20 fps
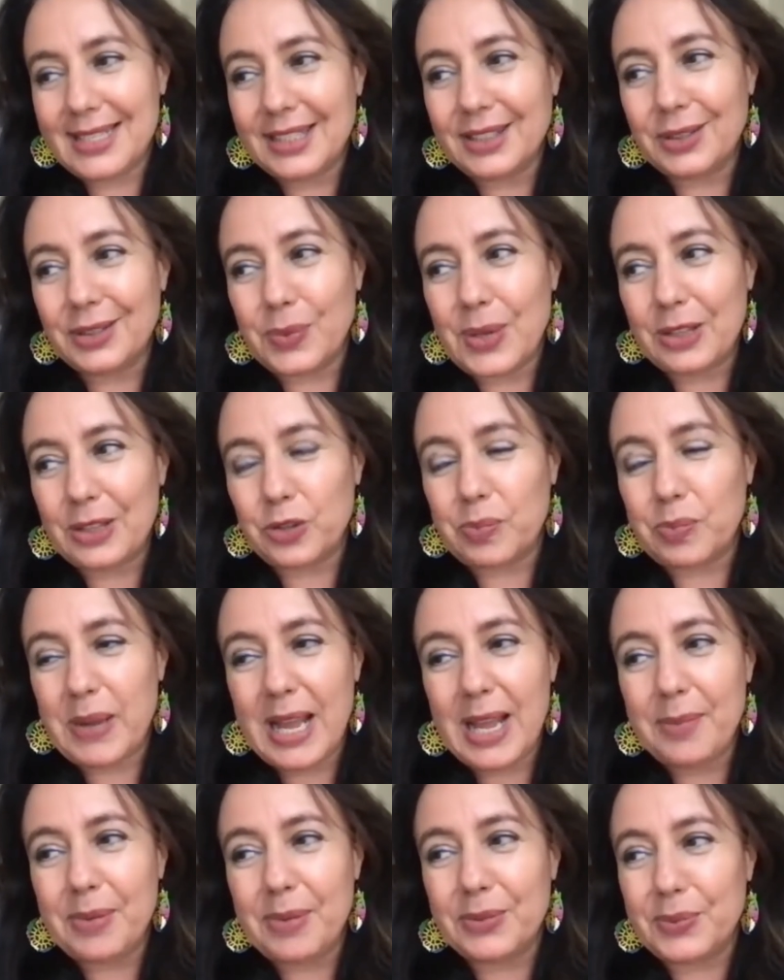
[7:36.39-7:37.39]
we had to
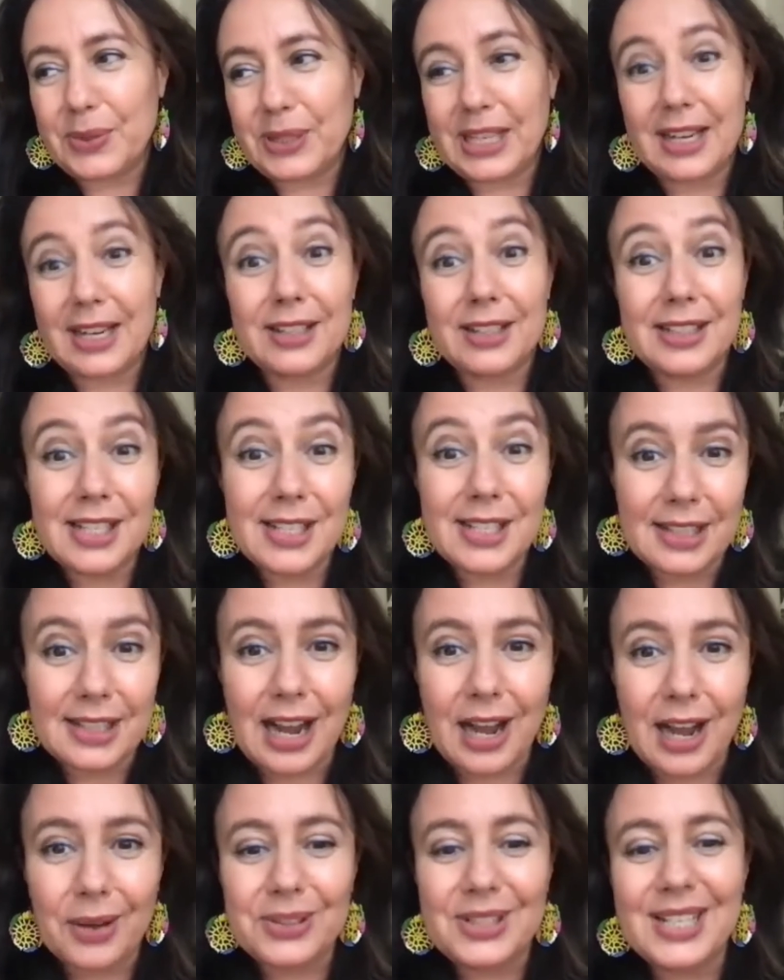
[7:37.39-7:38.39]
pay, but we get a
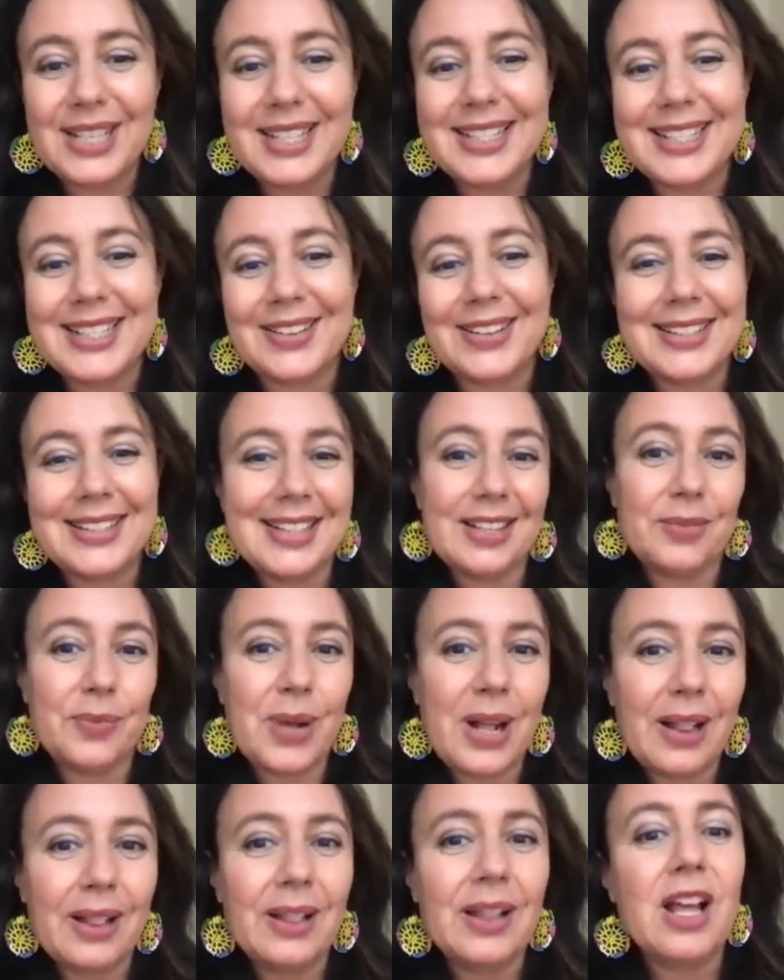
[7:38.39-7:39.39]
discount. And so I said,
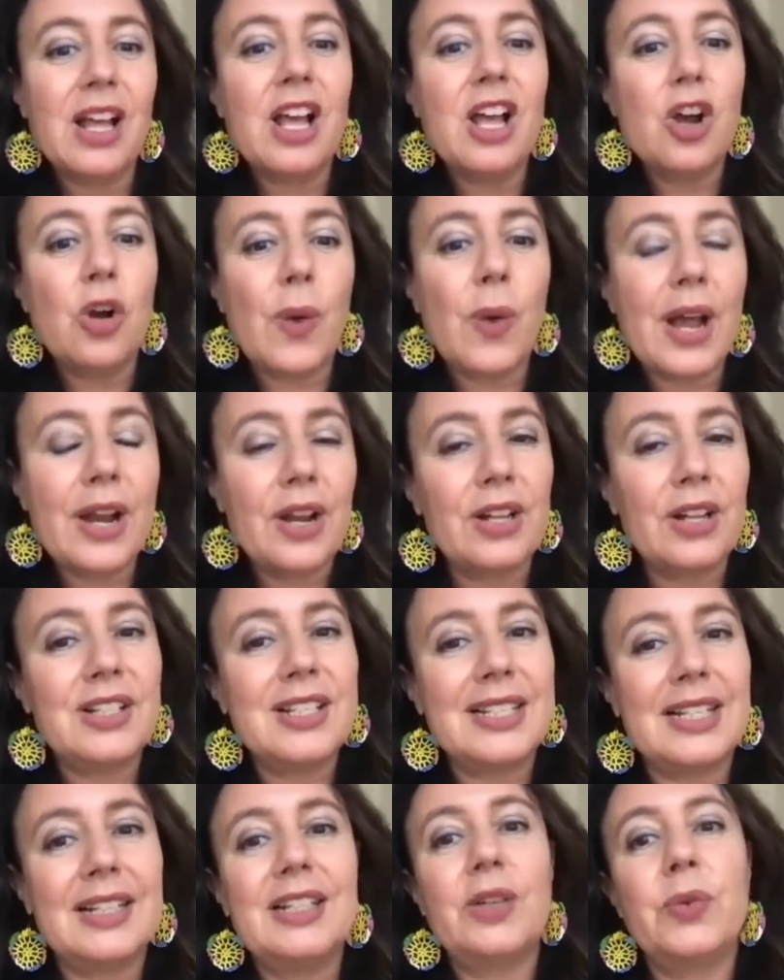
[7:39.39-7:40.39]
well, why not
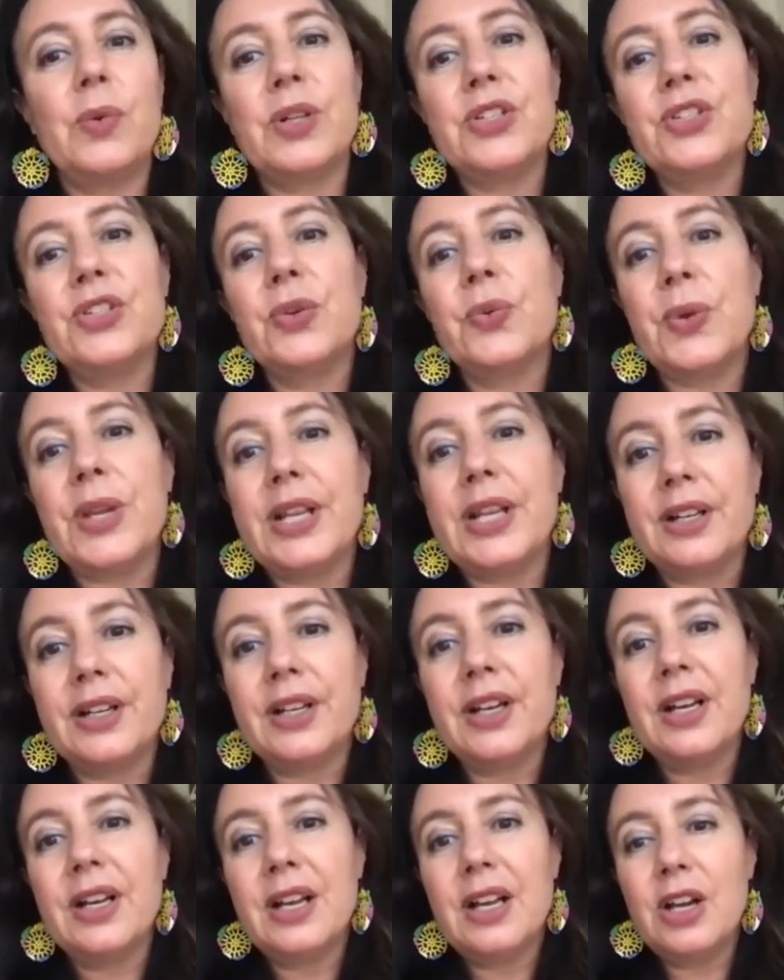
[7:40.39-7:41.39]
study once a week
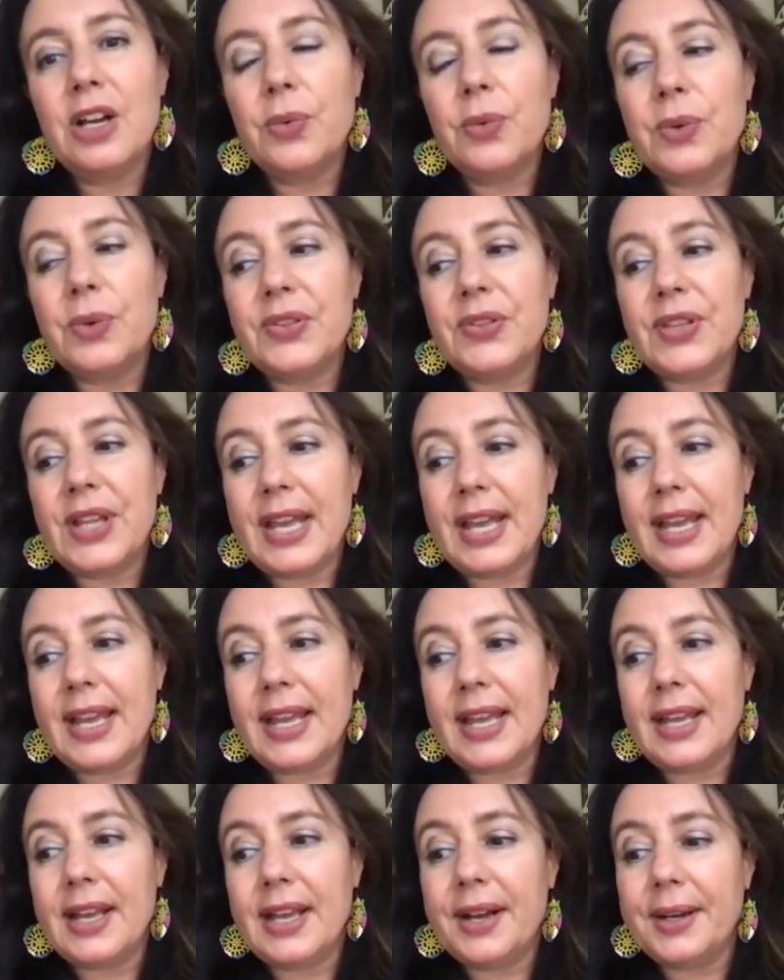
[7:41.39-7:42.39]
with
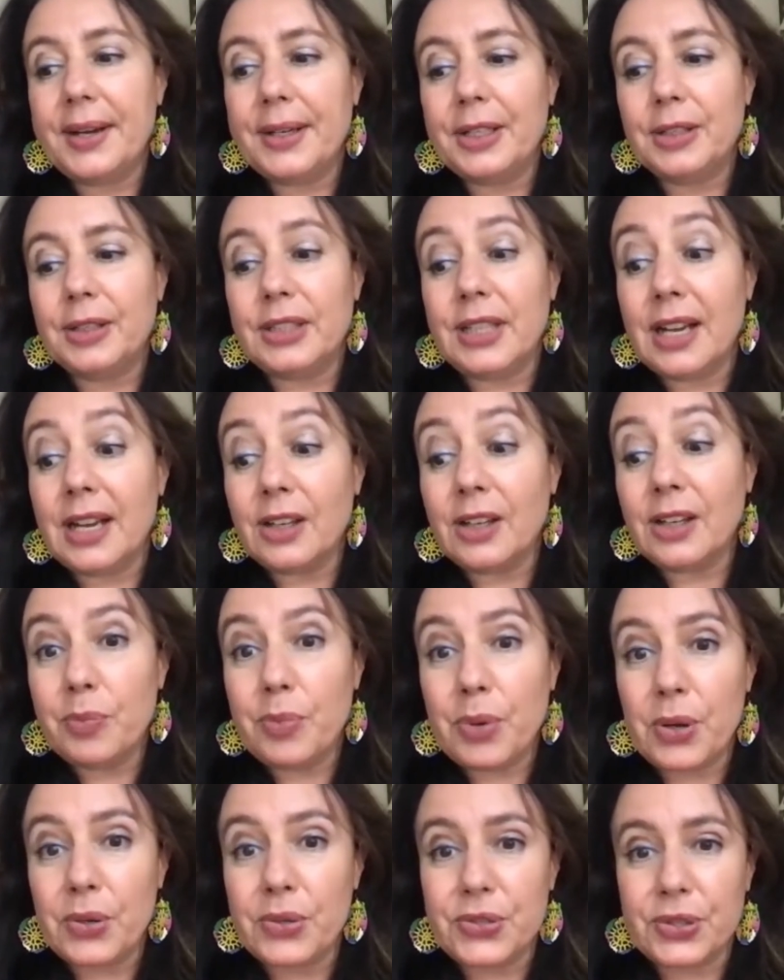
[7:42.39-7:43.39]
a young
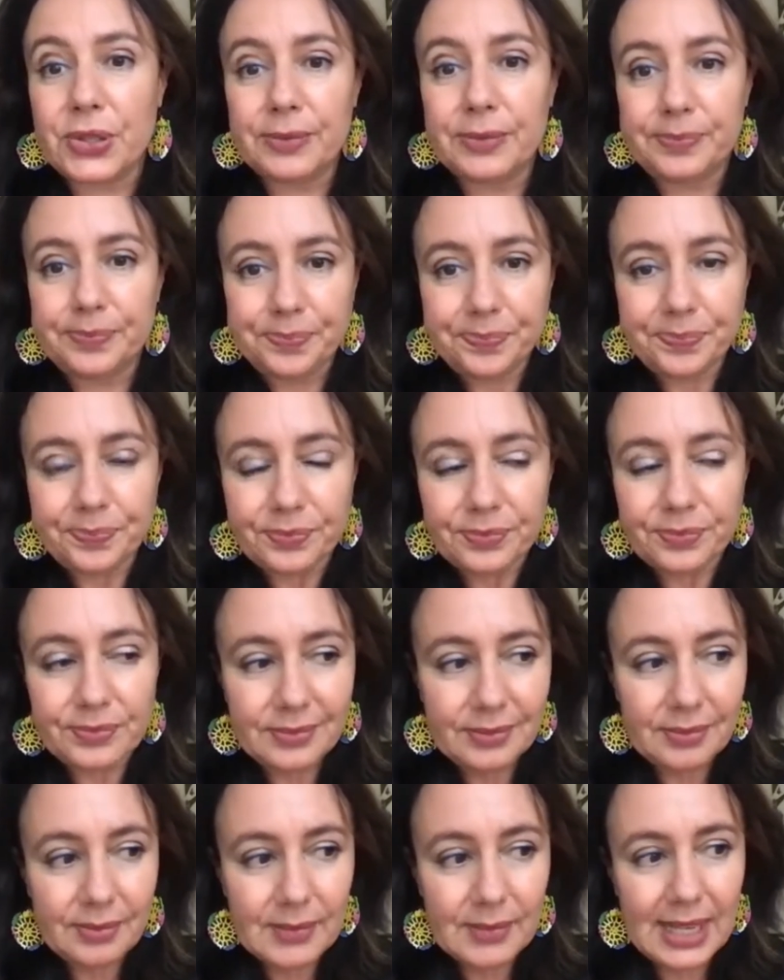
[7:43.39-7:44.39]
composer,
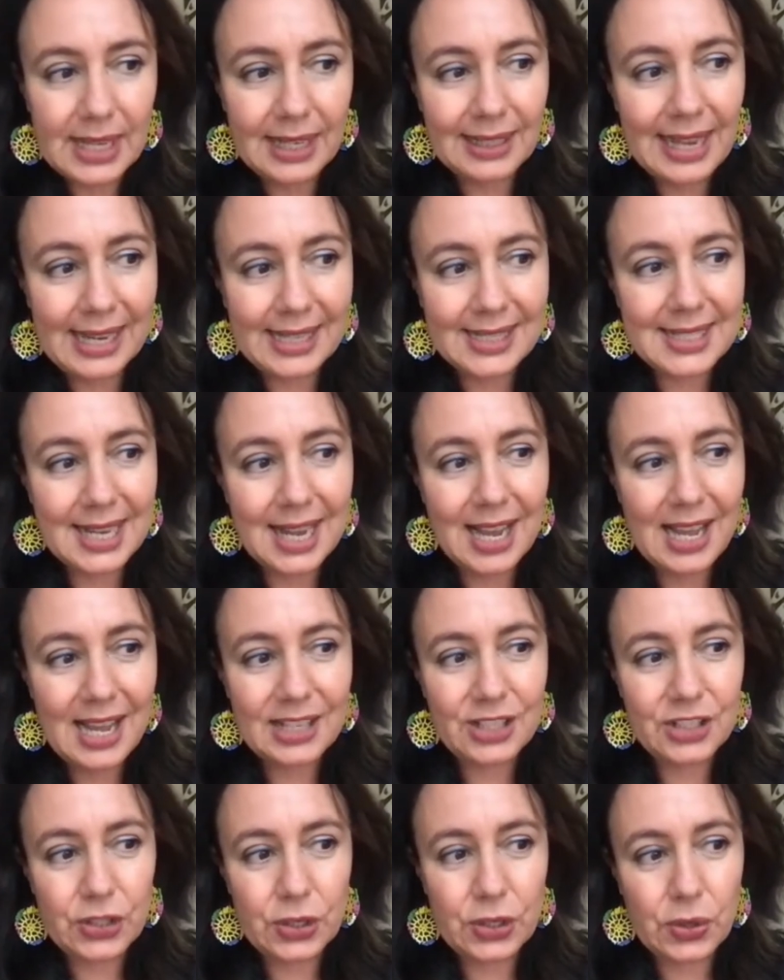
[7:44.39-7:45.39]
Alexa?
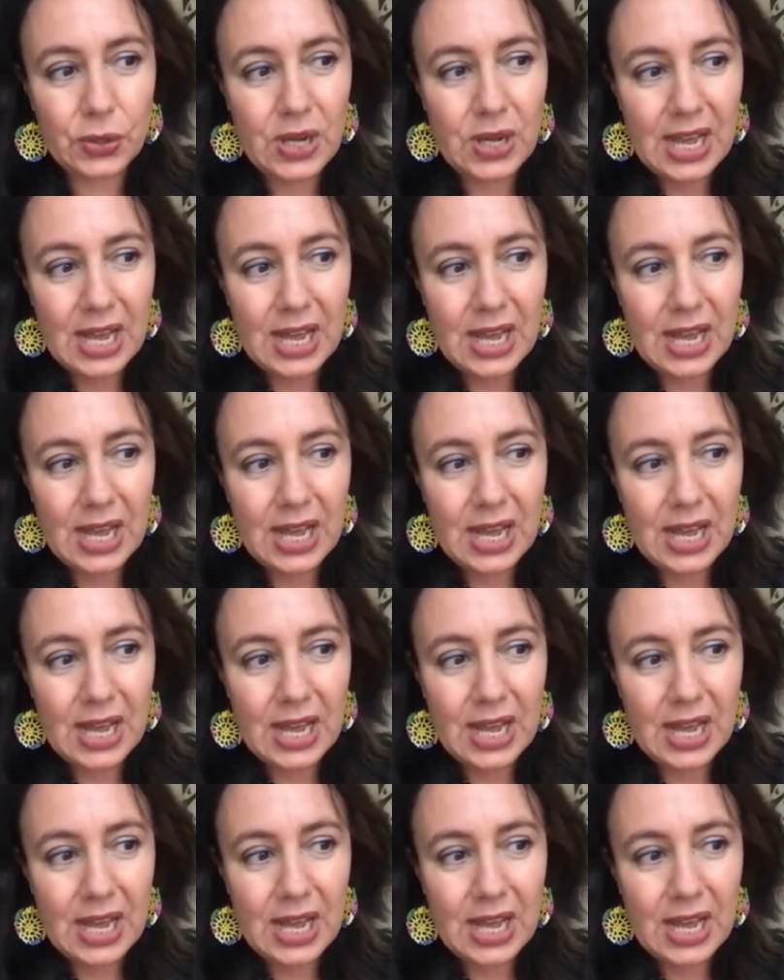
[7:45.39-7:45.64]
And so